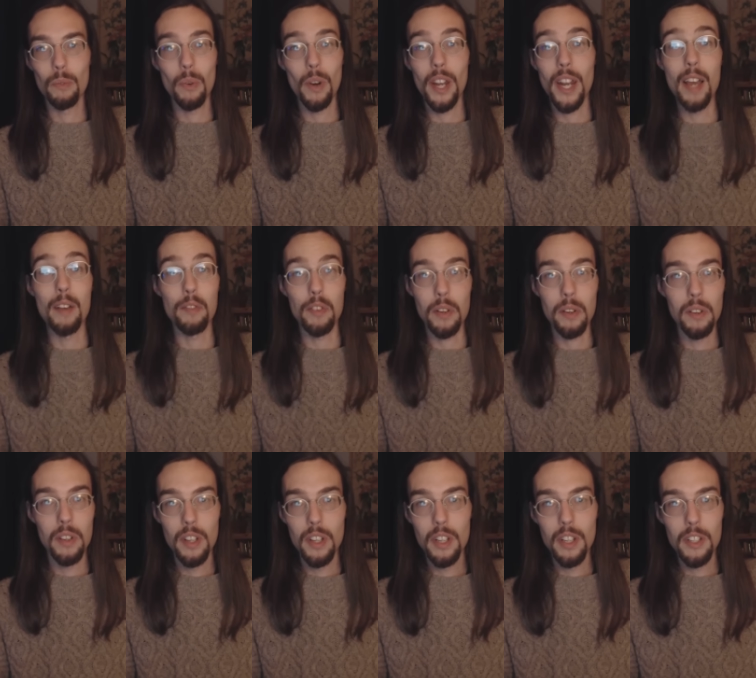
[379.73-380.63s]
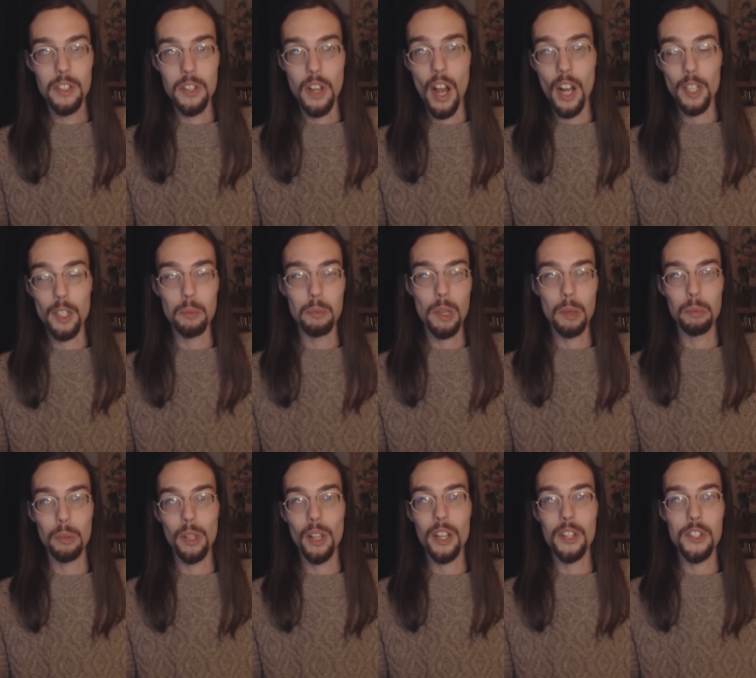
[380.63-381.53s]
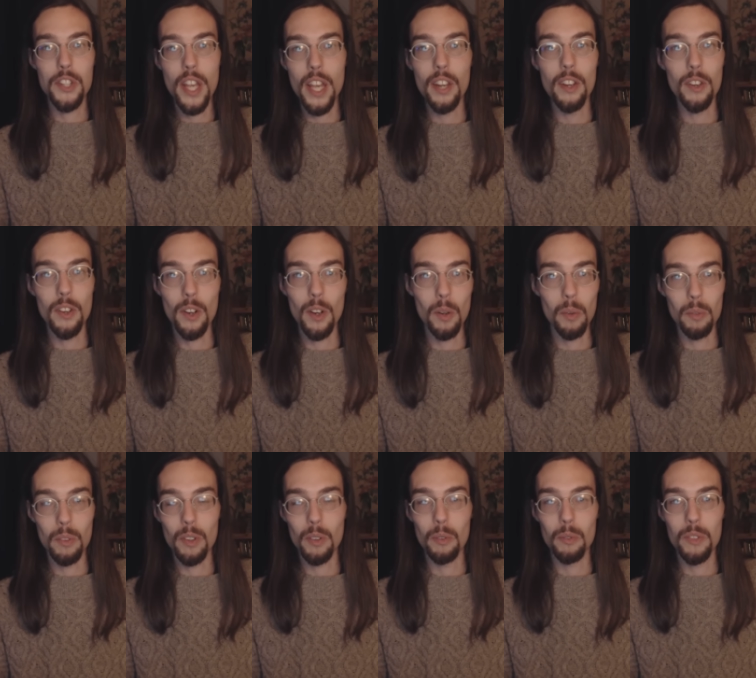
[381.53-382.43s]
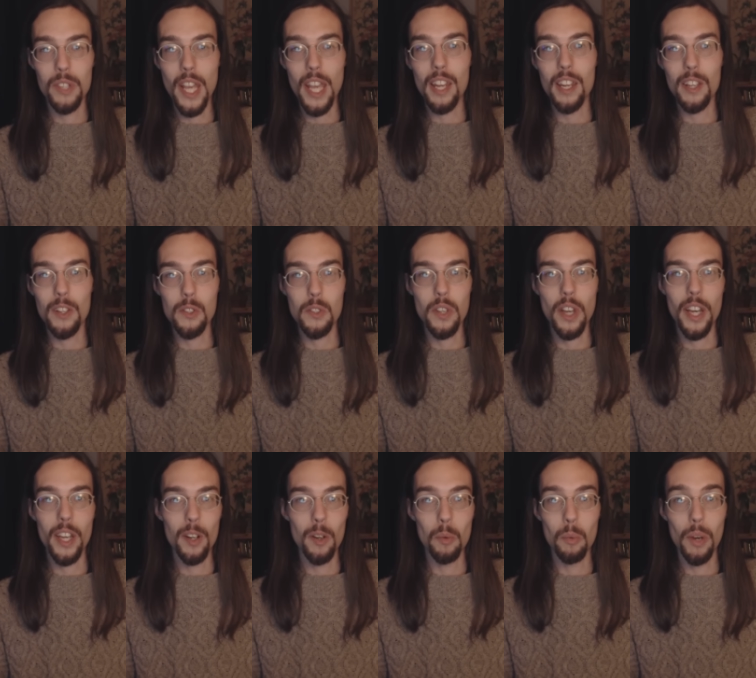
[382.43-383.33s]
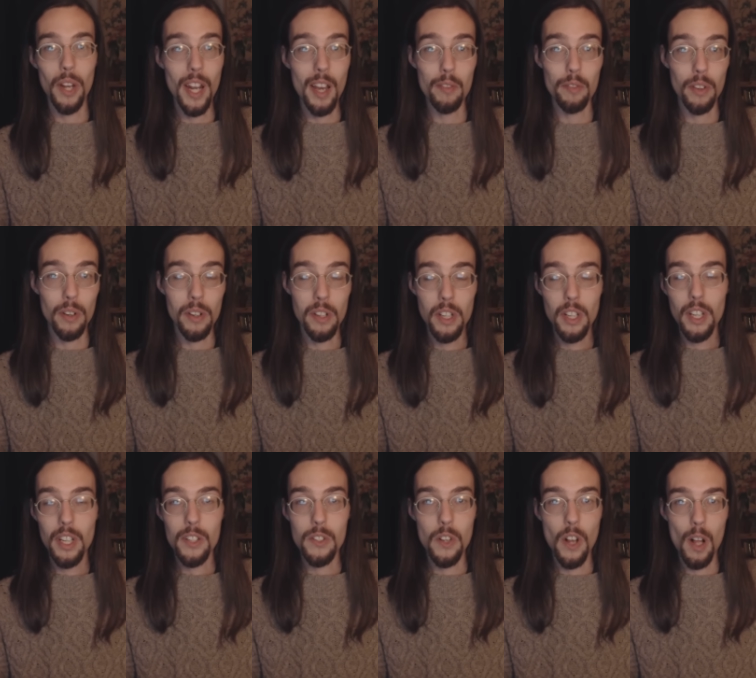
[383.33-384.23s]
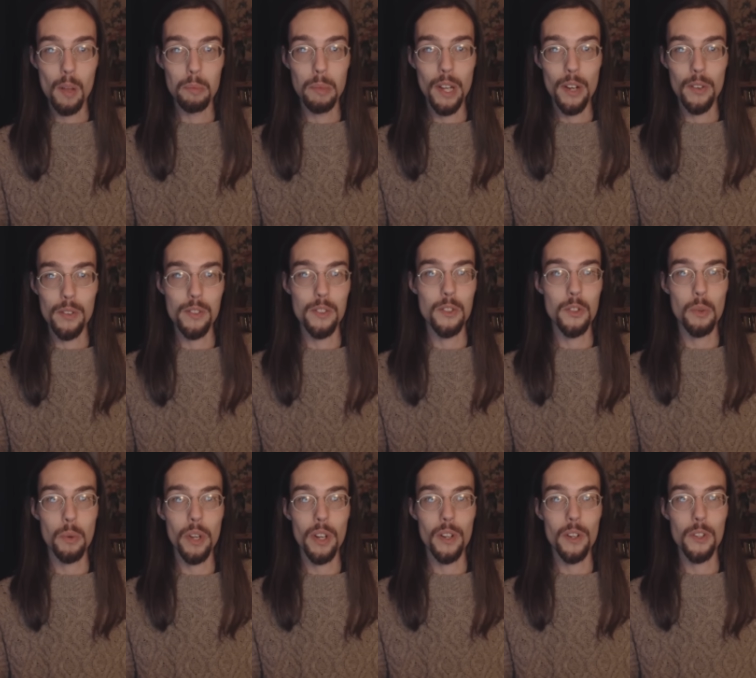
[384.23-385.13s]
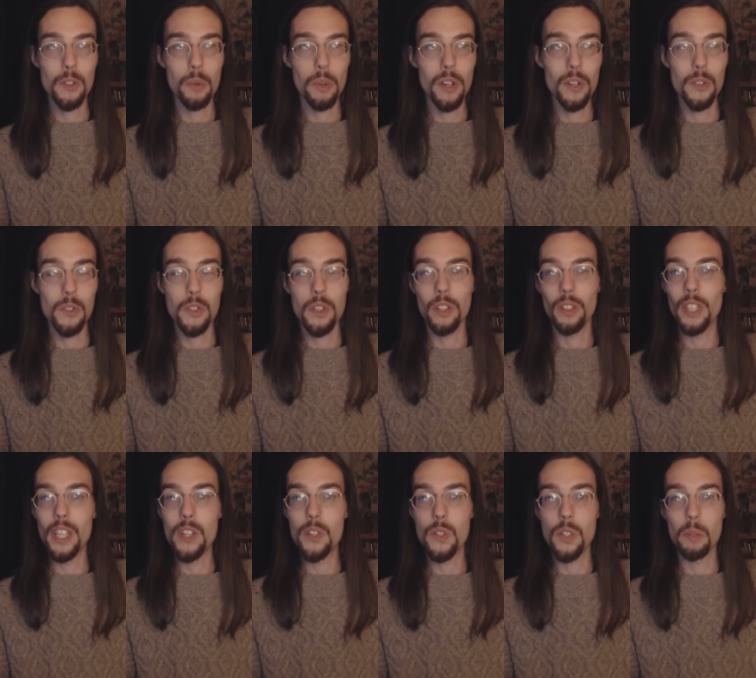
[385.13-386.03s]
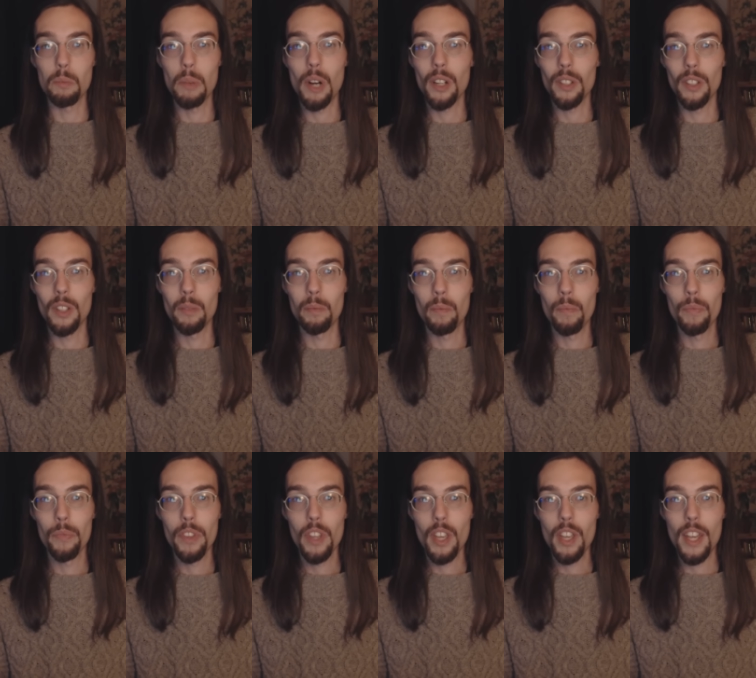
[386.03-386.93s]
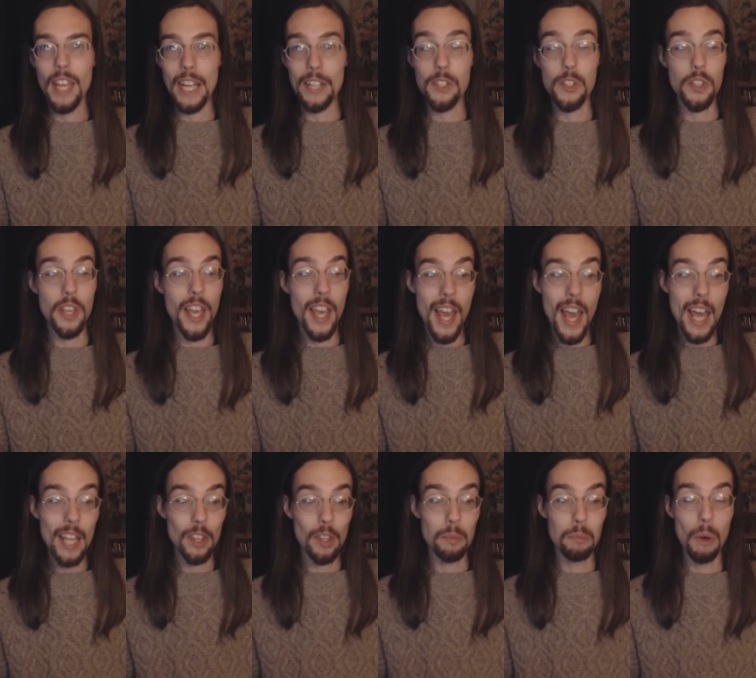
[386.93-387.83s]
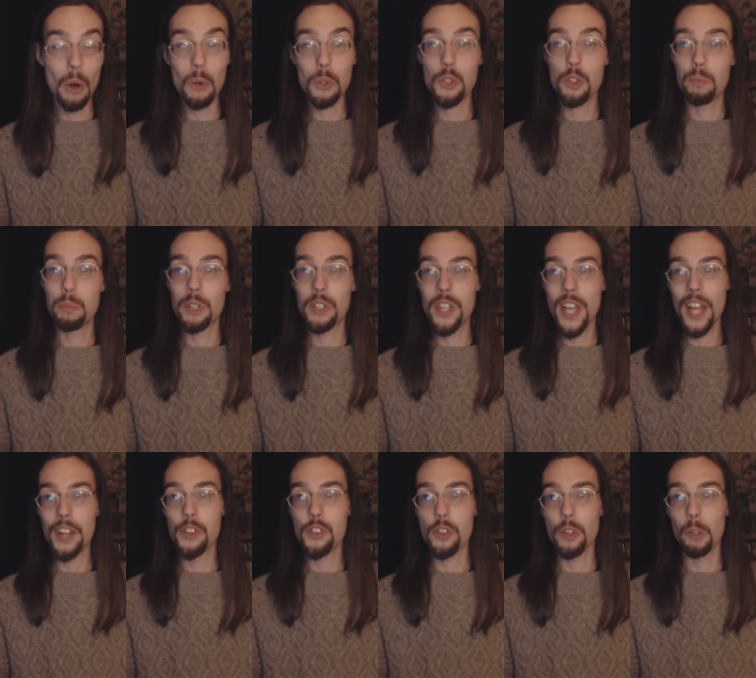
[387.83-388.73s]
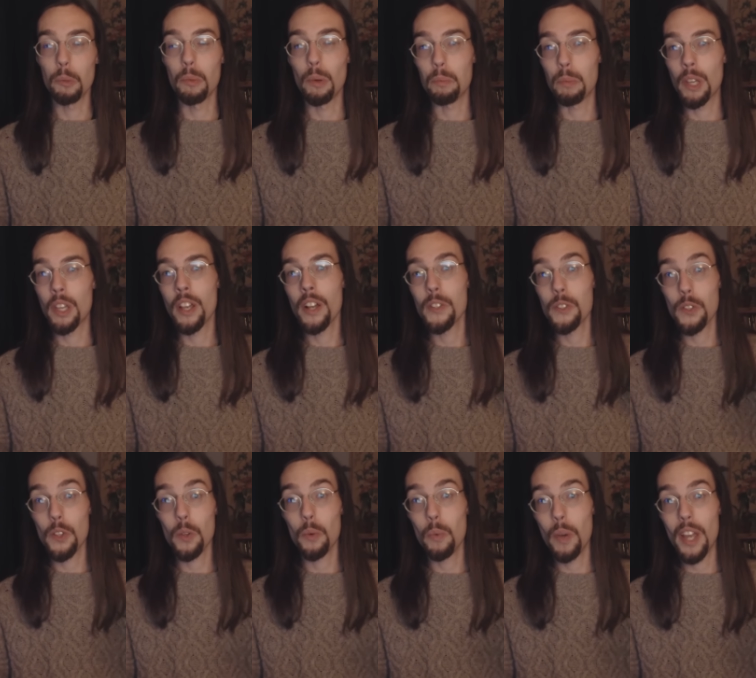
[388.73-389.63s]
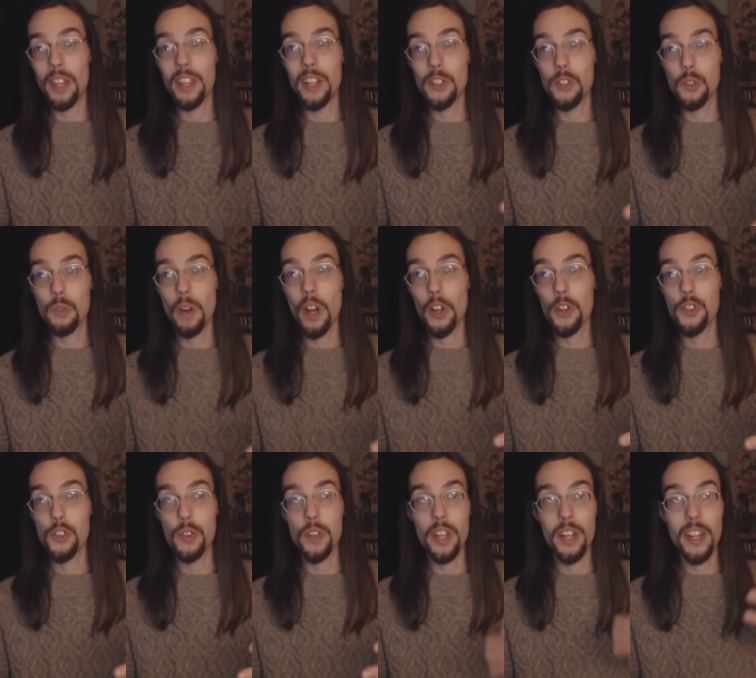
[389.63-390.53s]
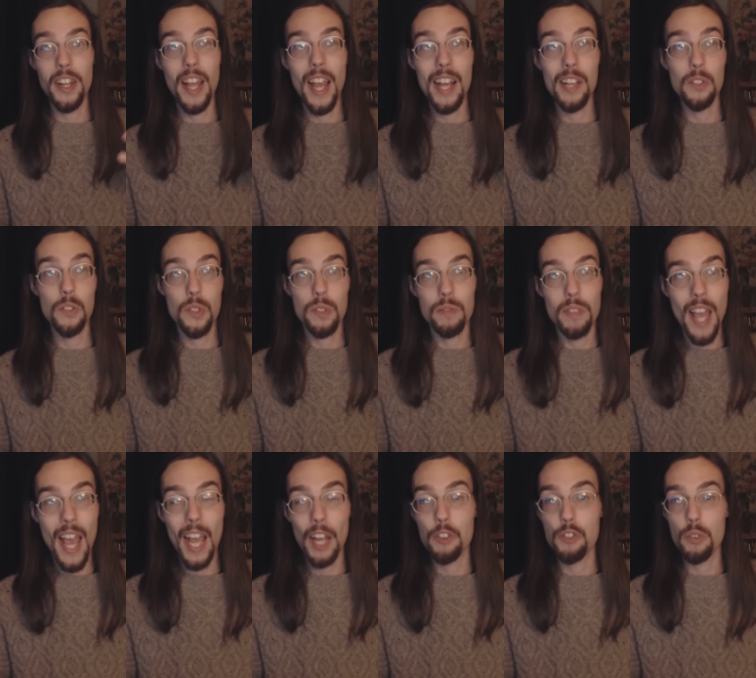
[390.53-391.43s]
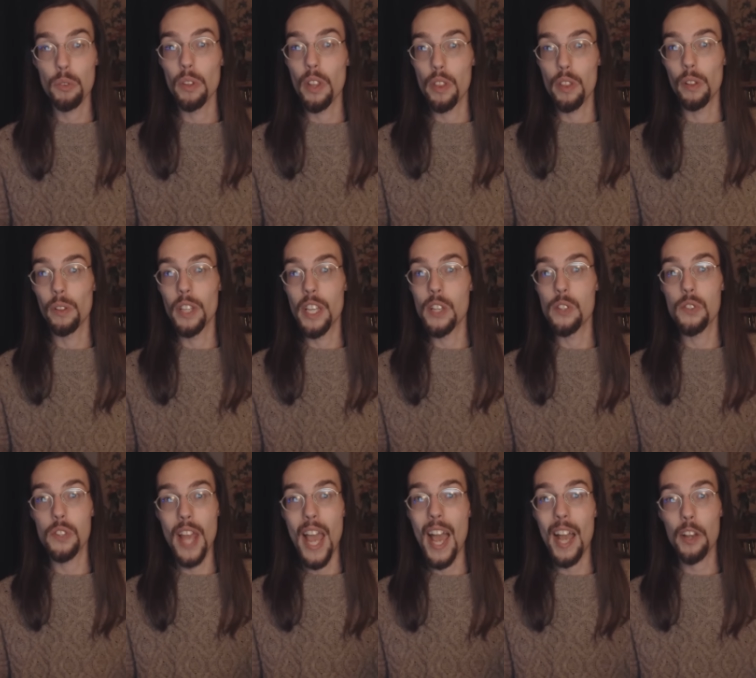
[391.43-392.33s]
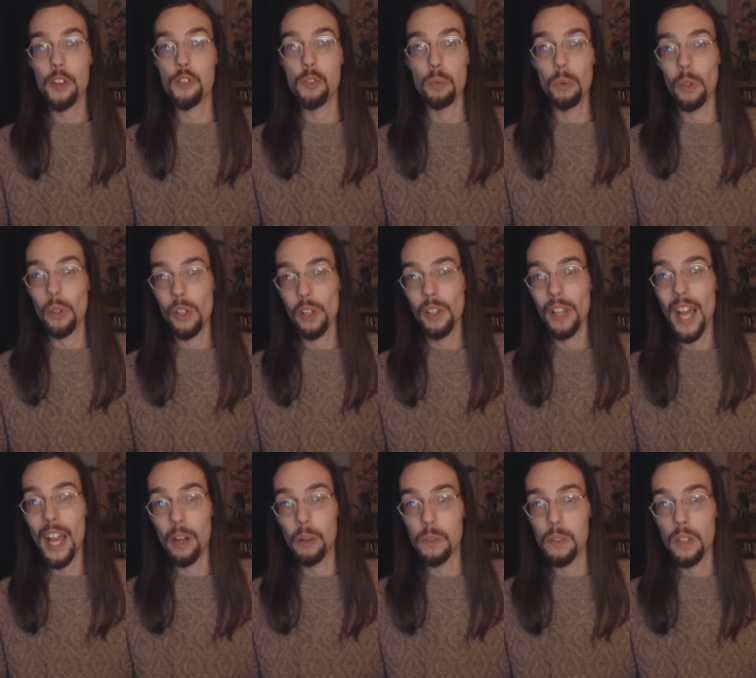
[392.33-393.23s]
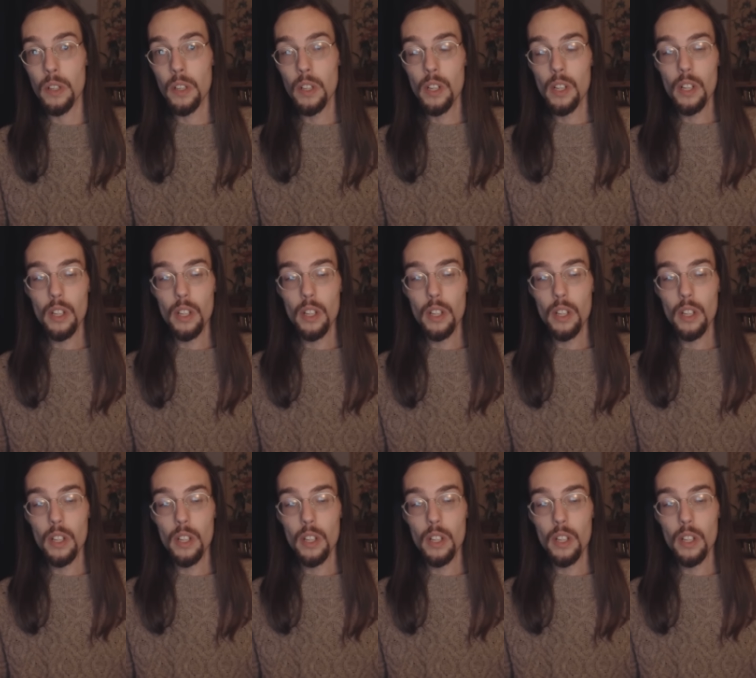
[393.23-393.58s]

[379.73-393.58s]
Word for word: whatever. Talk to people on Tinder, you know, dating site or whatever. It's all better than Twitter. Twitter's the least among them. It's it had the most potential, but because of the way they structured it, it has actually the least actual clout